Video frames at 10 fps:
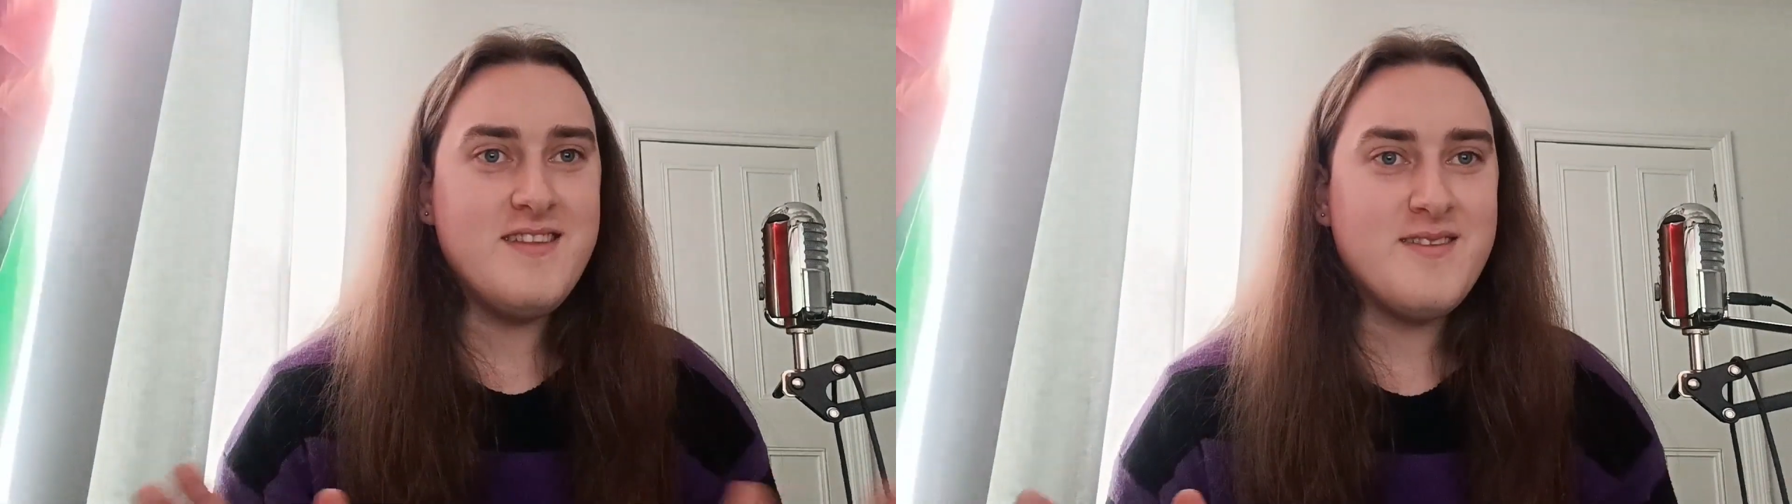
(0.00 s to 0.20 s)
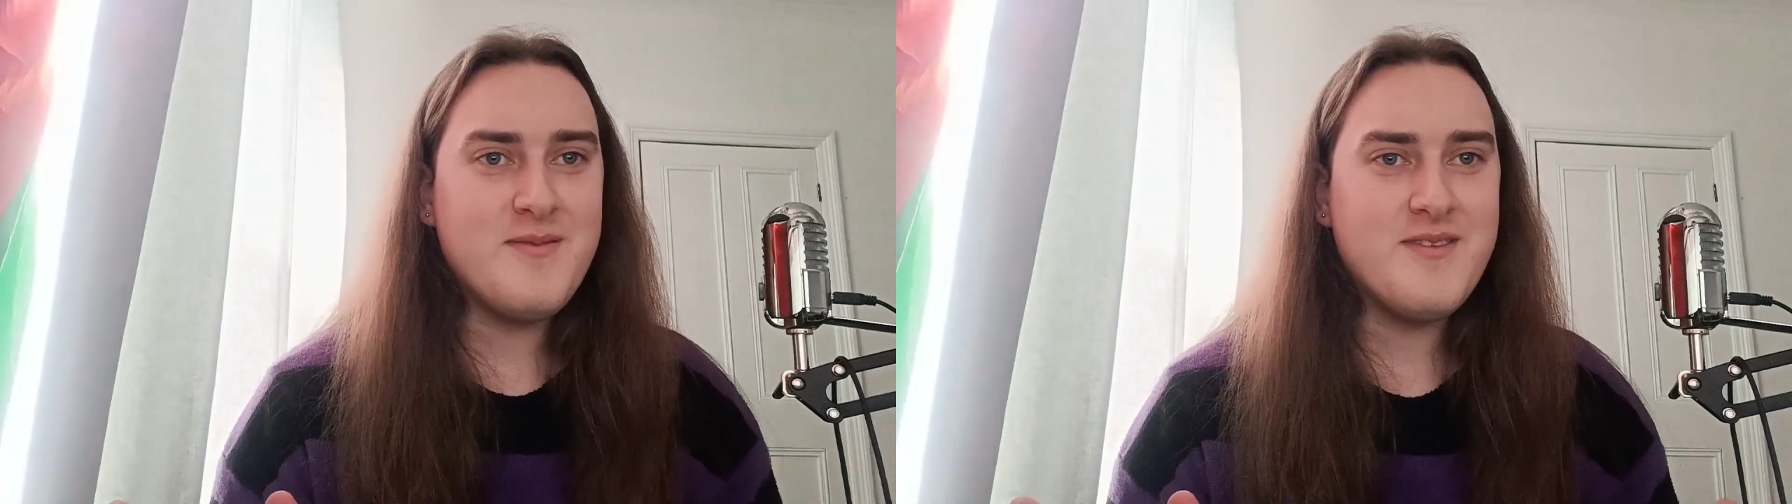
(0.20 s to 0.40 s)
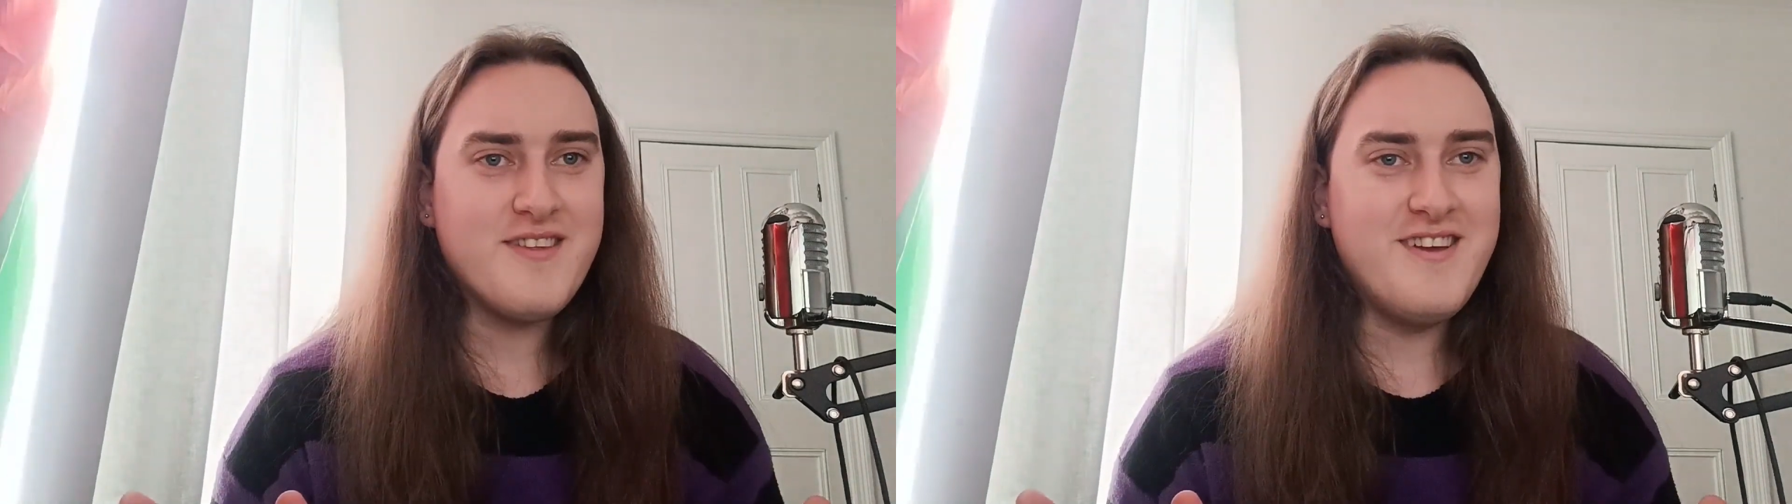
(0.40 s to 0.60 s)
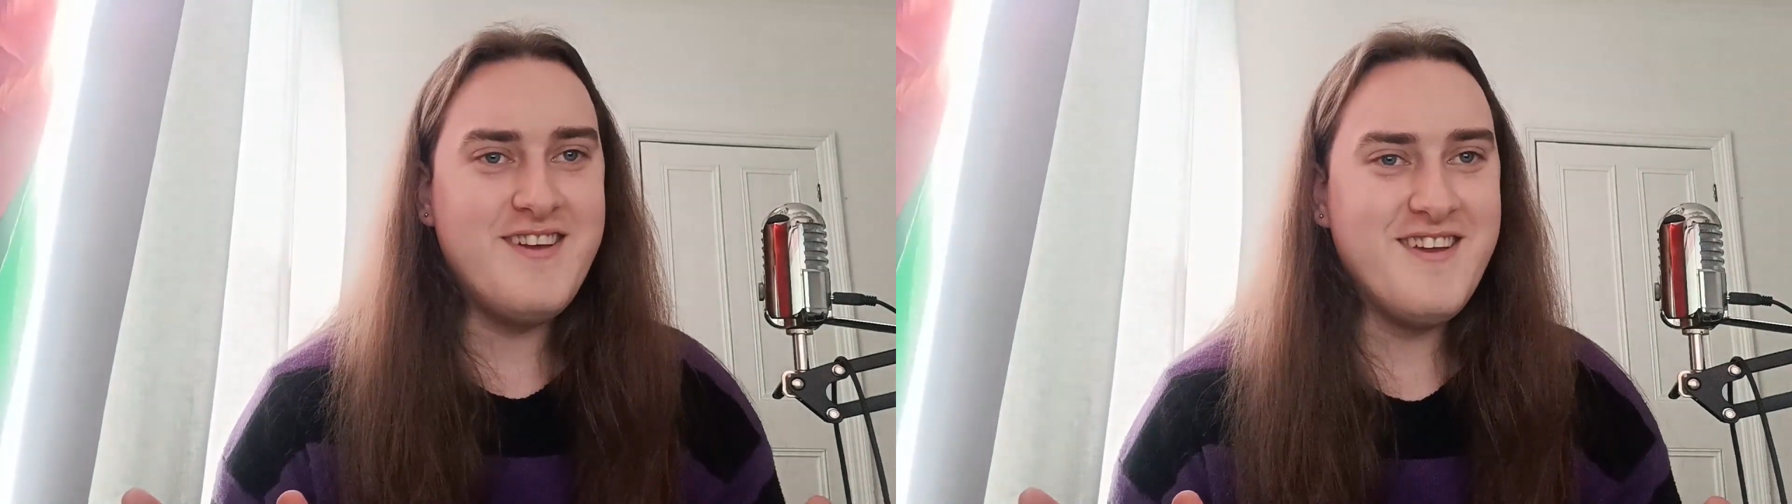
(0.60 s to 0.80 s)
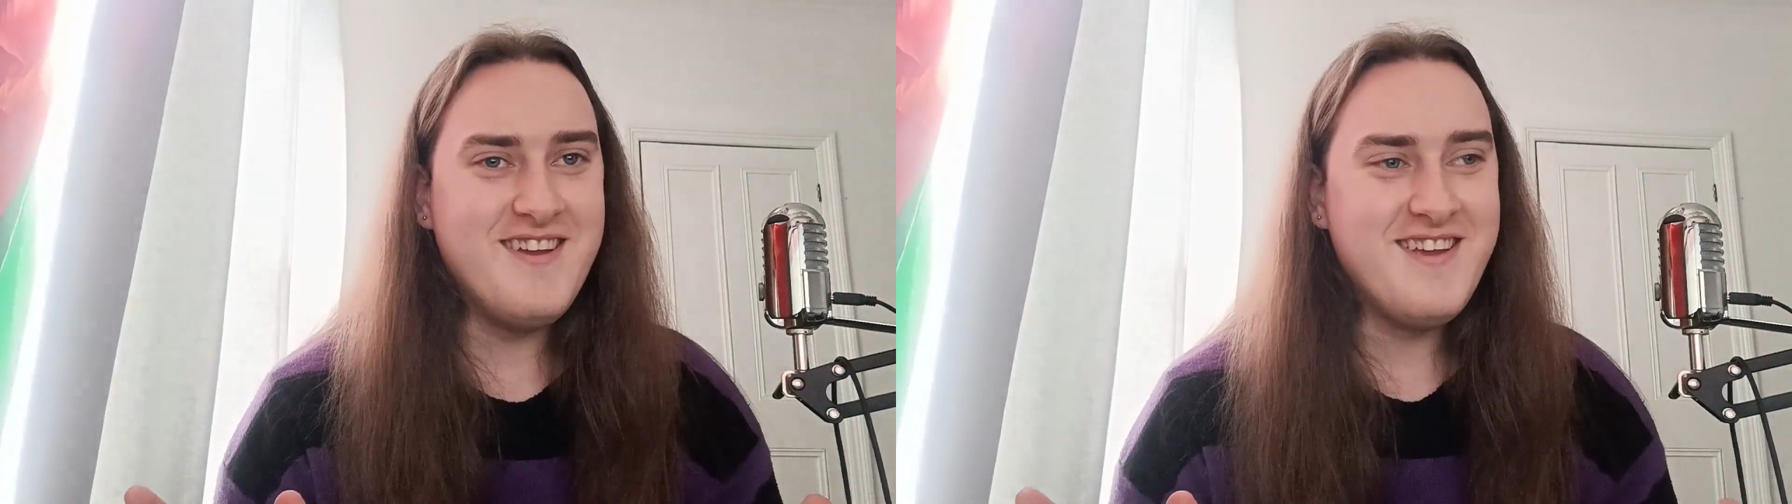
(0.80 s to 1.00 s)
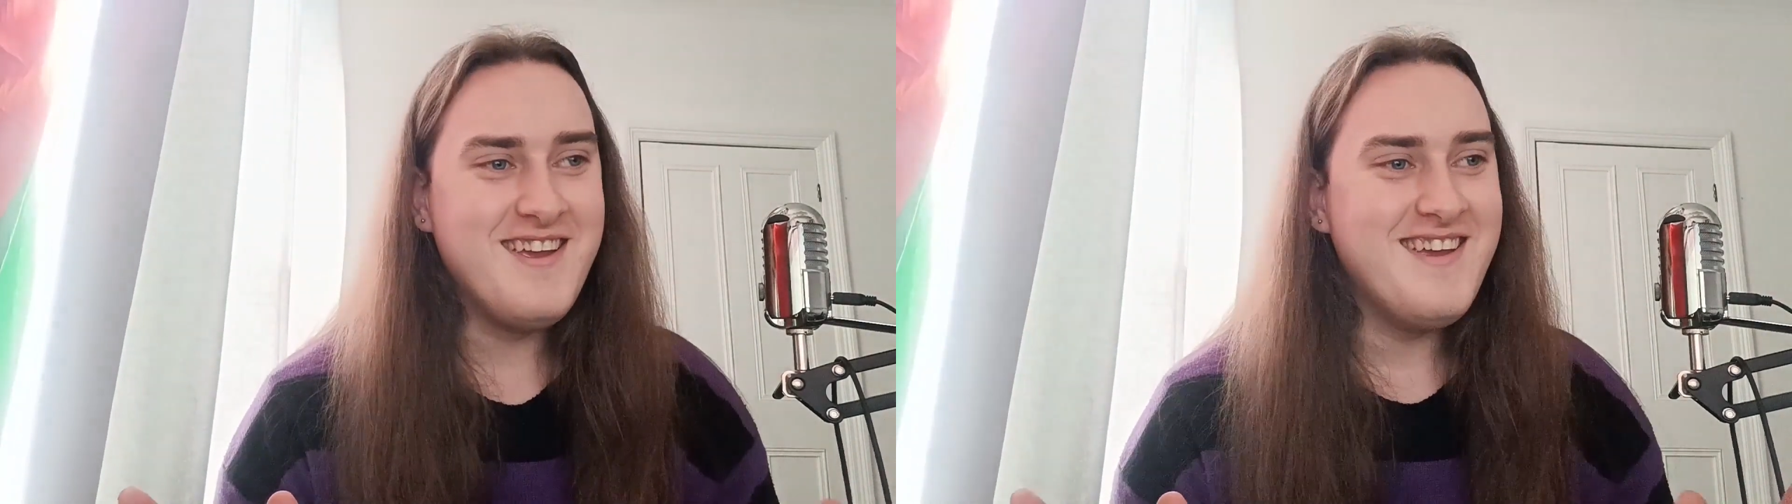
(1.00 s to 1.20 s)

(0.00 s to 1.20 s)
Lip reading: something that